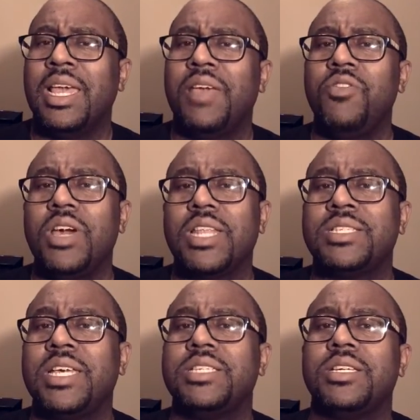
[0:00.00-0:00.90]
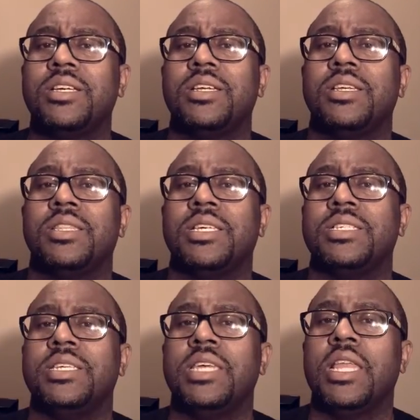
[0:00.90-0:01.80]
If you got a teacher
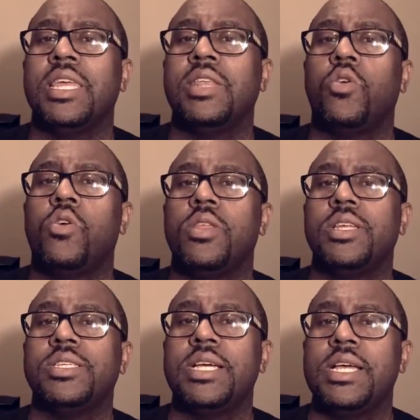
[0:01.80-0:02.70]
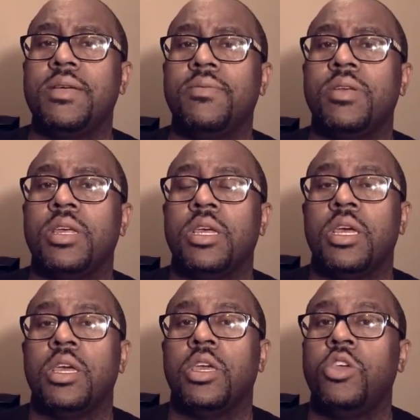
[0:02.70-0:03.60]
that's yelling all the time,
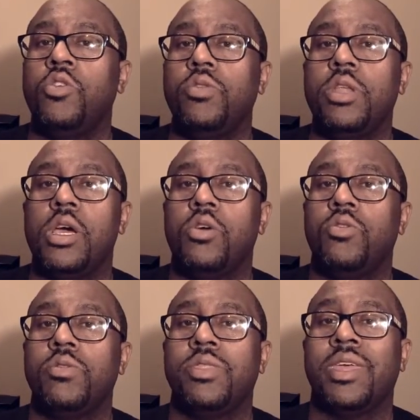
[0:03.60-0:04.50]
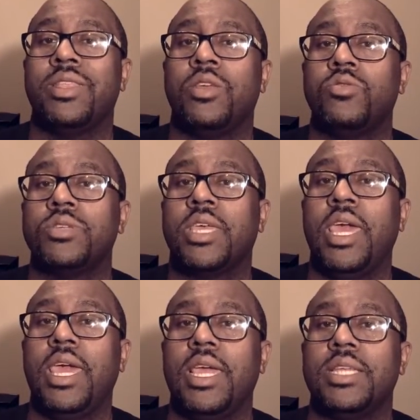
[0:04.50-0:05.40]
you know that those
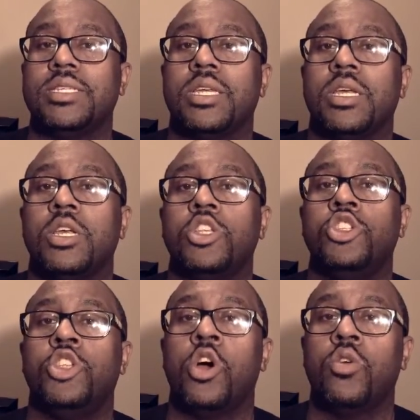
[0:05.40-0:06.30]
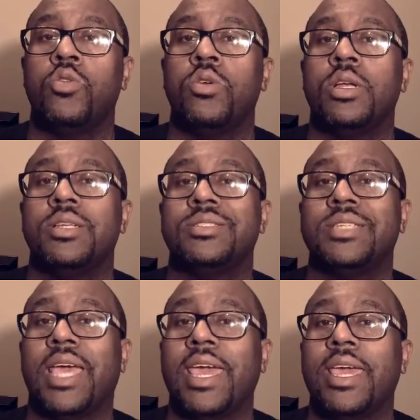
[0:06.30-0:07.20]
kids don't
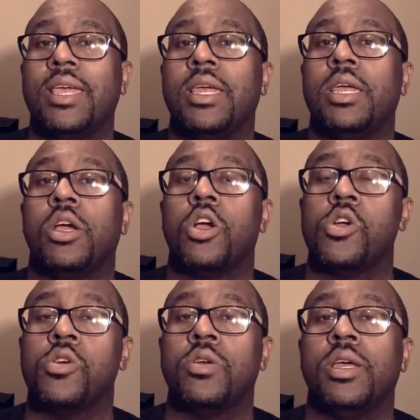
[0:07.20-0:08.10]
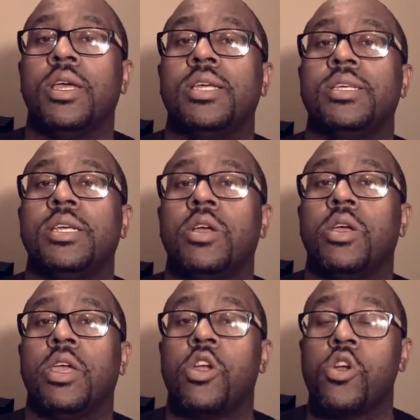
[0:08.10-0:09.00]
take her
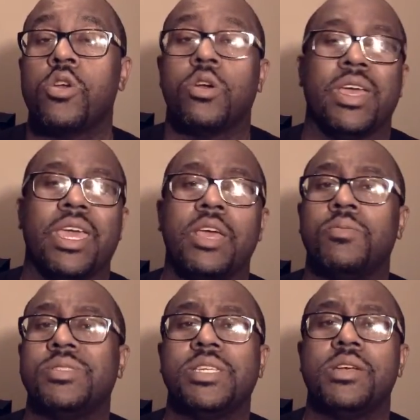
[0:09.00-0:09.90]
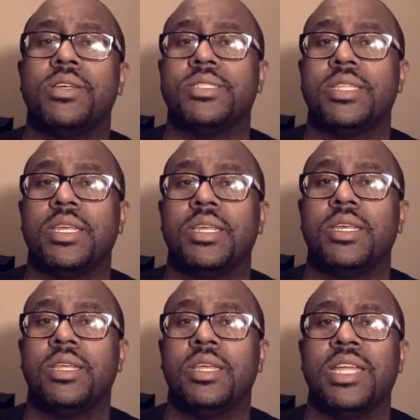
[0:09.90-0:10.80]
or him seriously.
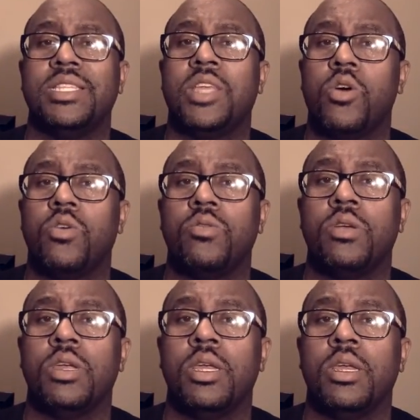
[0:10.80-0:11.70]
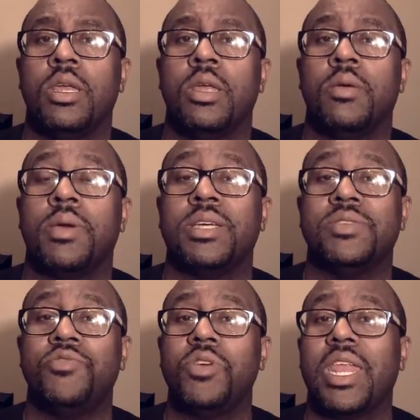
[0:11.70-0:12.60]
They don't. Because
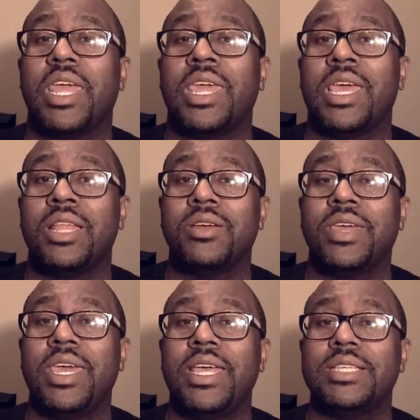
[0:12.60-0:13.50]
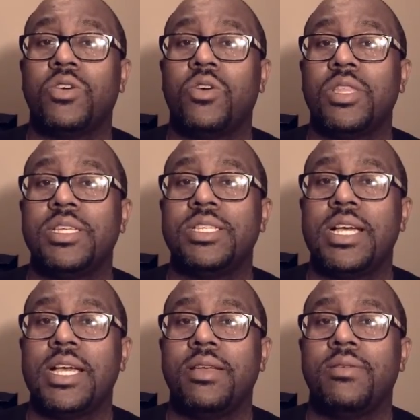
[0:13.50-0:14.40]
if you got to yell at kids all the
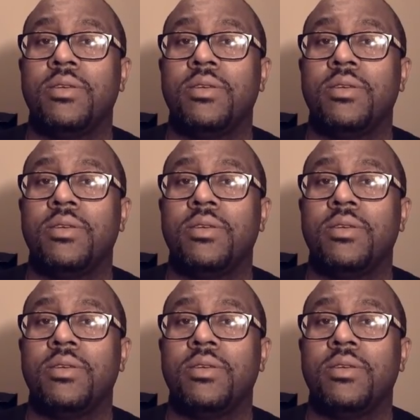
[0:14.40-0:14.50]
time,